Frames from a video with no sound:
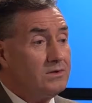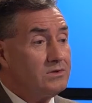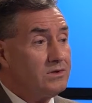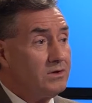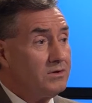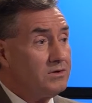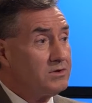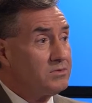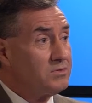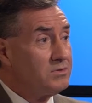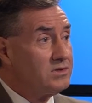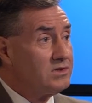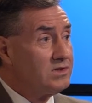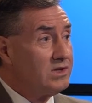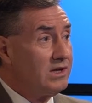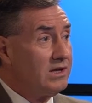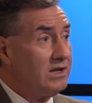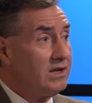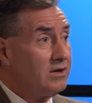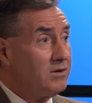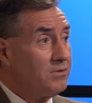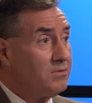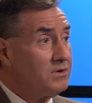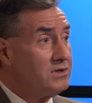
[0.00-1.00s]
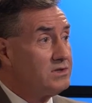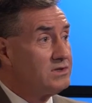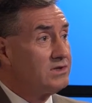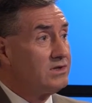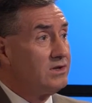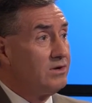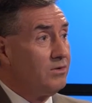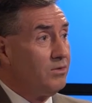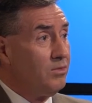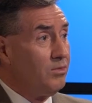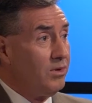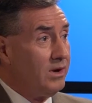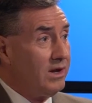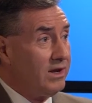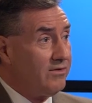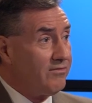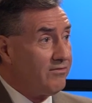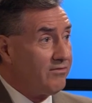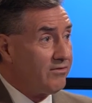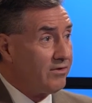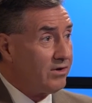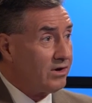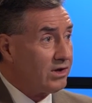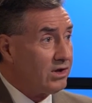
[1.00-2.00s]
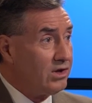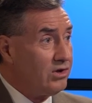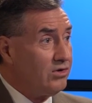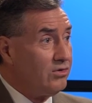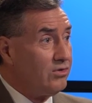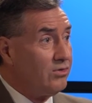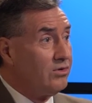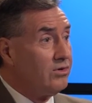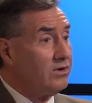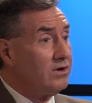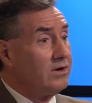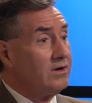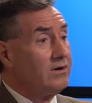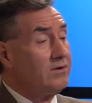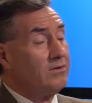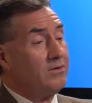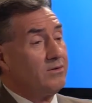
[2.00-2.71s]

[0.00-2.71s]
So as we sit here, we still wait for a cure.